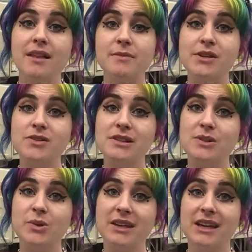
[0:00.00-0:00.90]
elementary
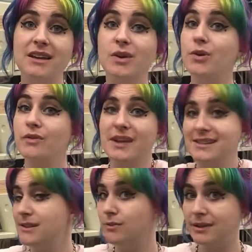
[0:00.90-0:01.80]
school kid who
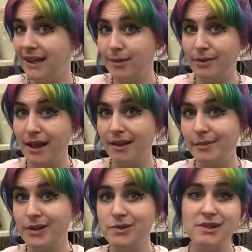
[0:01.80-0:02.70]
faces relatable
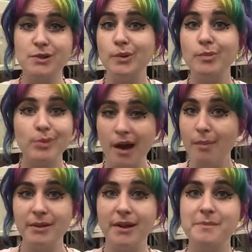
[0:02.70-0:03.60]
elementary school
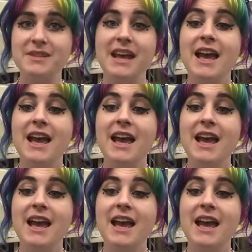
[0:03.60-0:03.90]
problems.